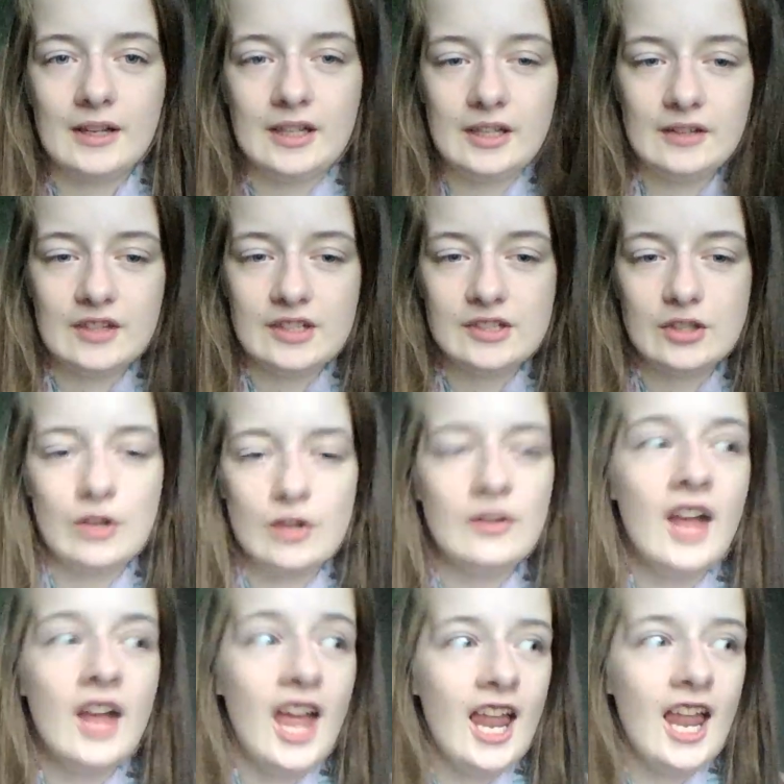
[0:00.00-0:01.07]
Like,
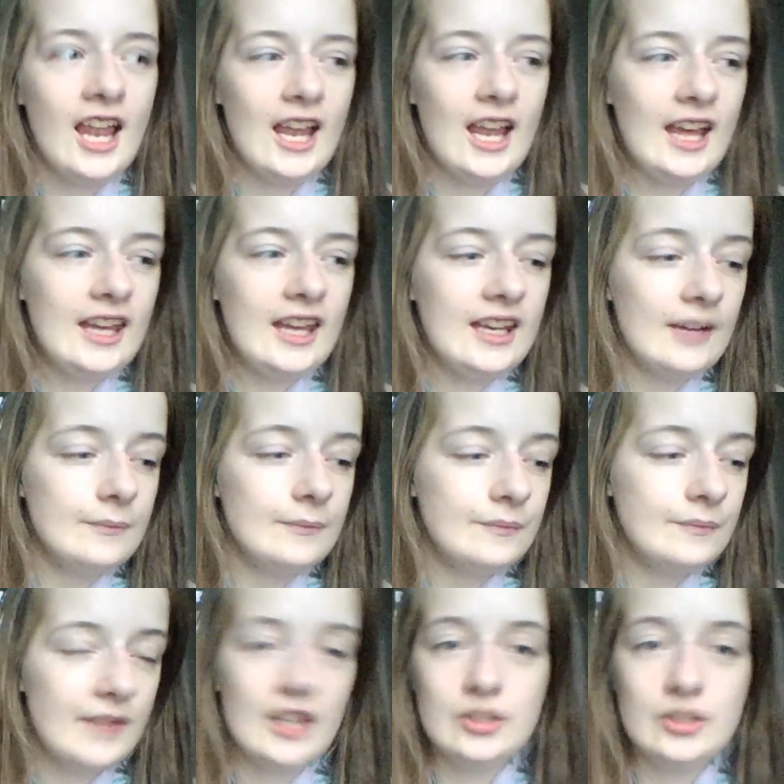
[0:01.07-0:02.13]
I do appreciate
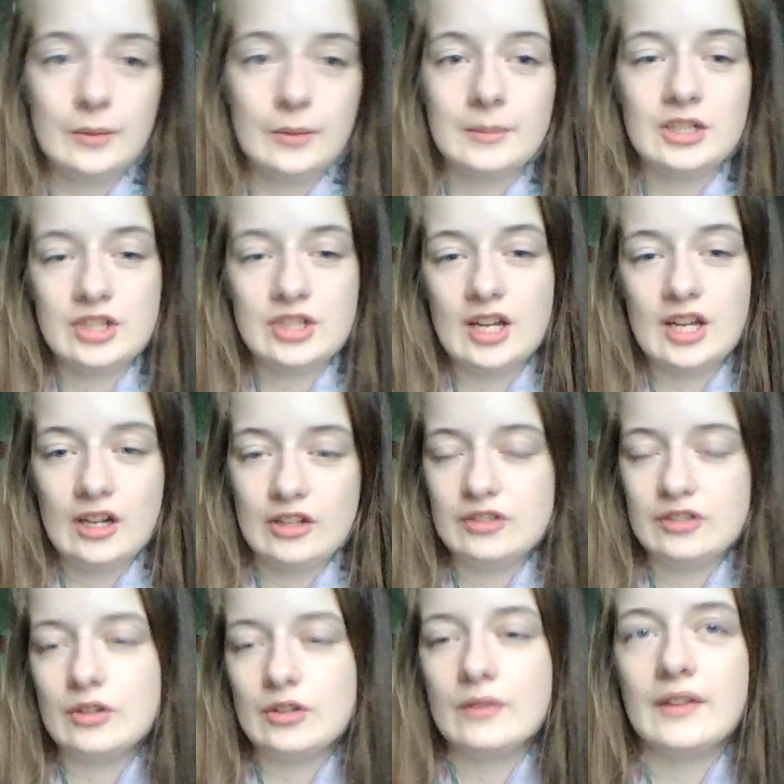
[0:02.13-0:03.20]
all the stuff and that.
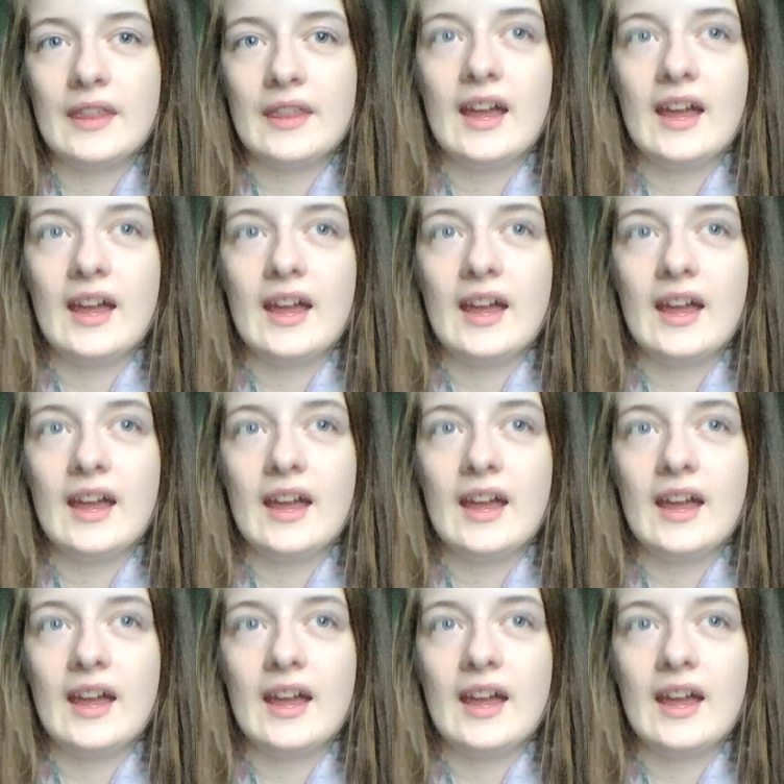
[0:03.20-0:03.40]
Um,